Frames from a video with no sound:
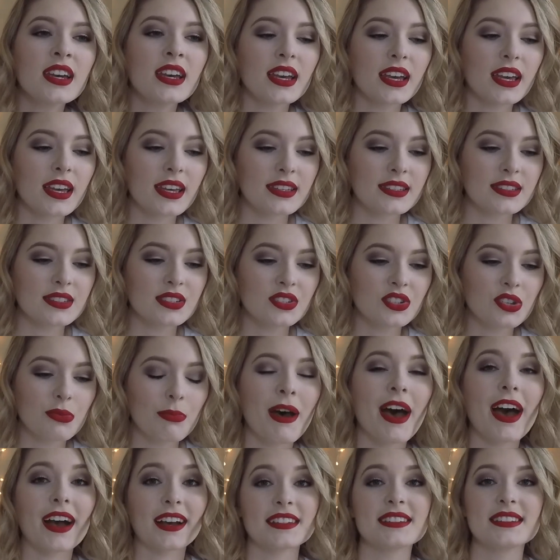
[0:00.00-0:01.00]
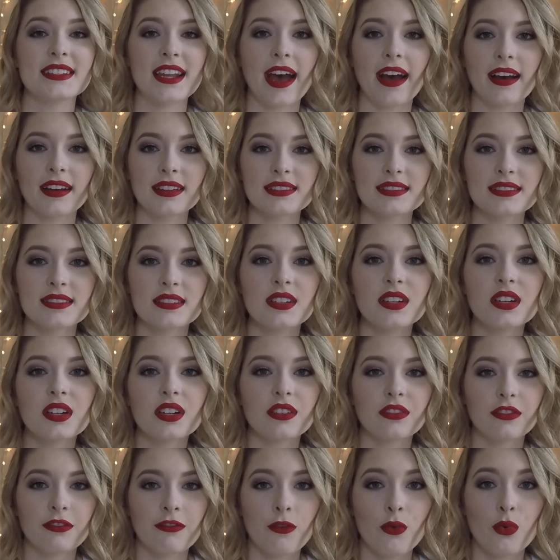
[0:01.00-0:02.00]
is to pack snacks
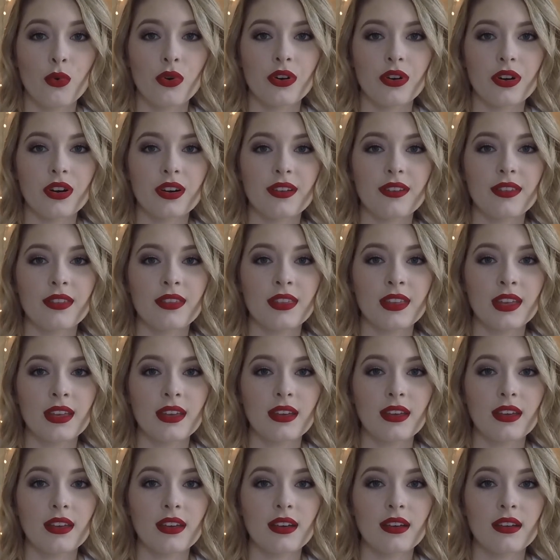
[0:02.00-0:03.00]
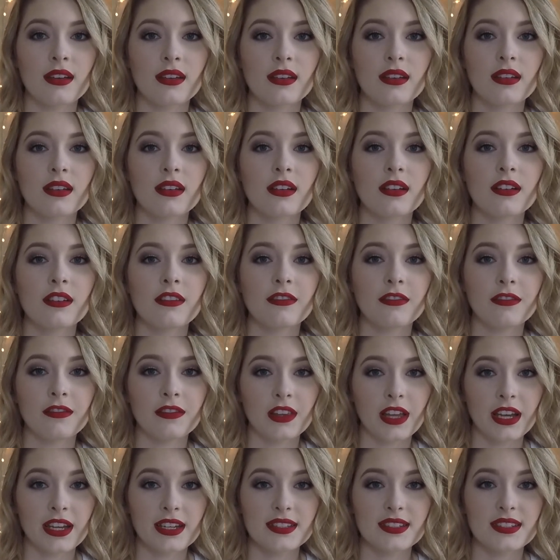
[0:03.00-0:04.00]
for the
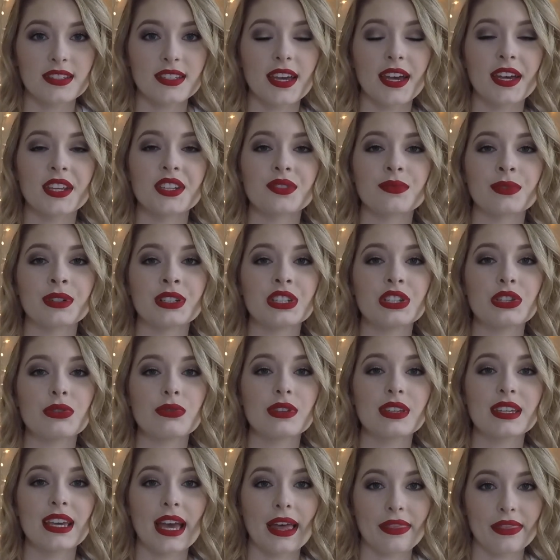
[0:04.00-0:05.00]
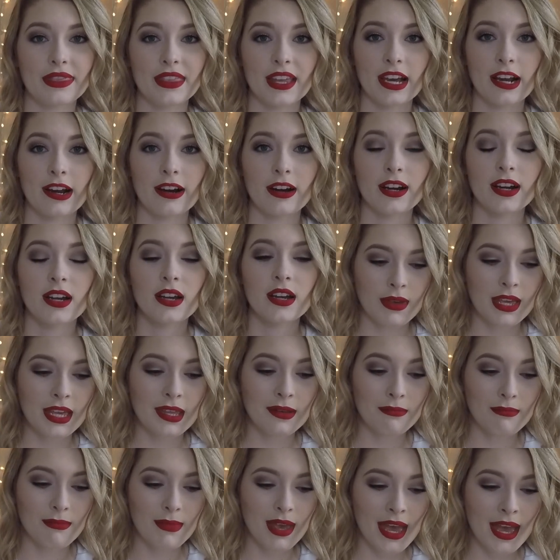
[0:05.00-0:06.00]
flight and when you get there.
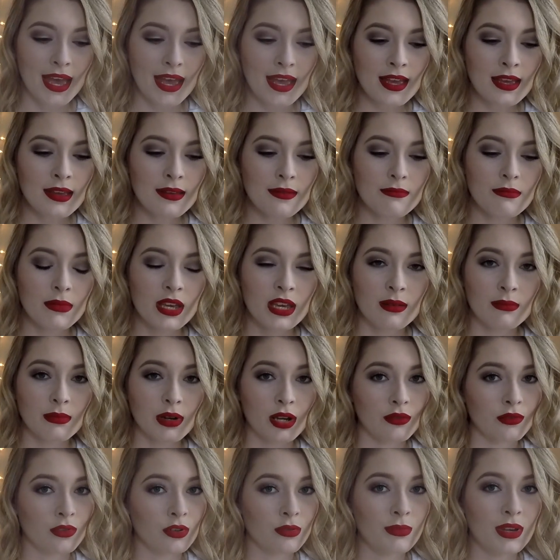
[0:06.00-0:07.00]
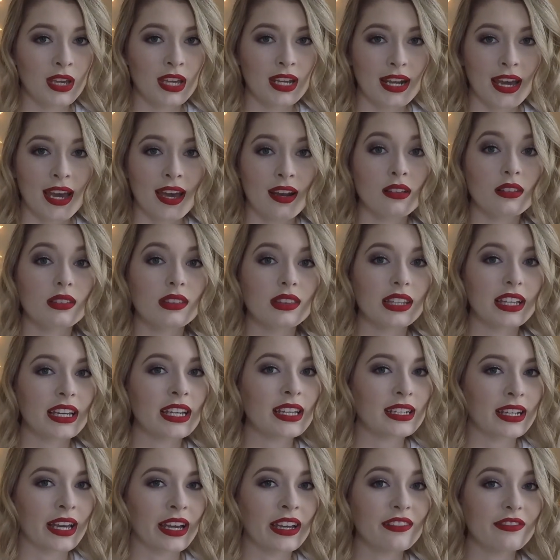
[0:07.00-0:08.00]
In May, me and my roommate had a
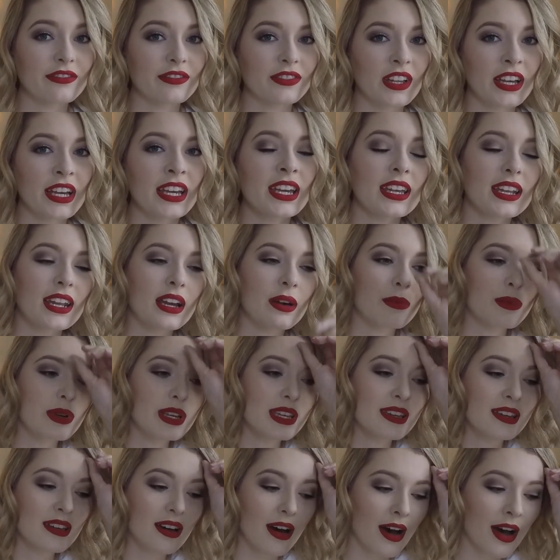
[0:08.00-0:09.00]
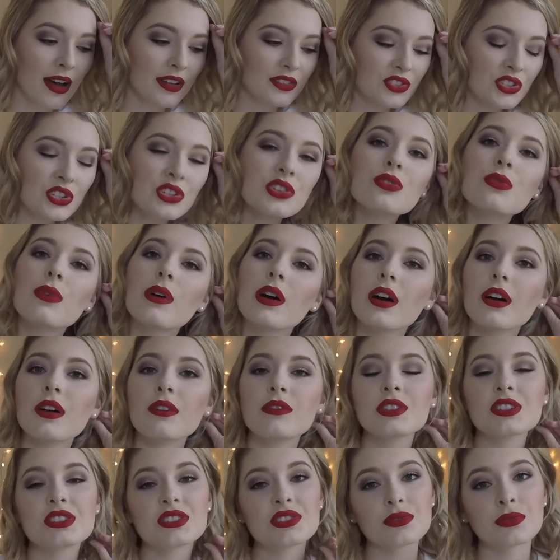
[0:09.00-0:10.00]
late night flight and we got to our
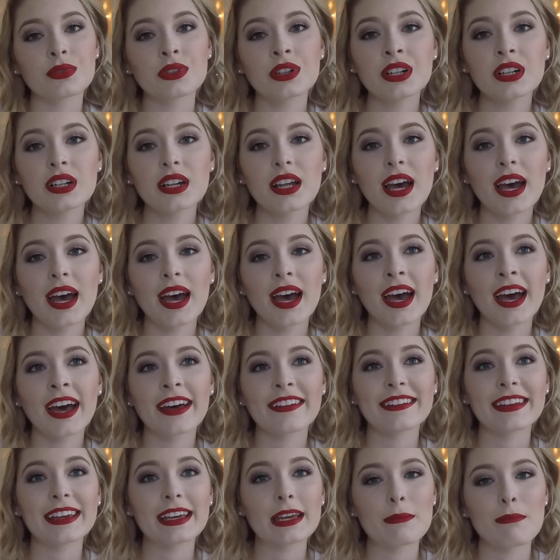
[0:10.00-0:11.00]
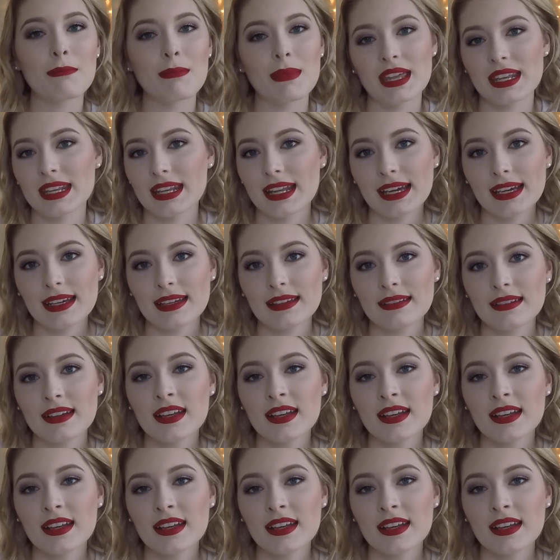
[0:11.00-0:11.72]
resort at like midnight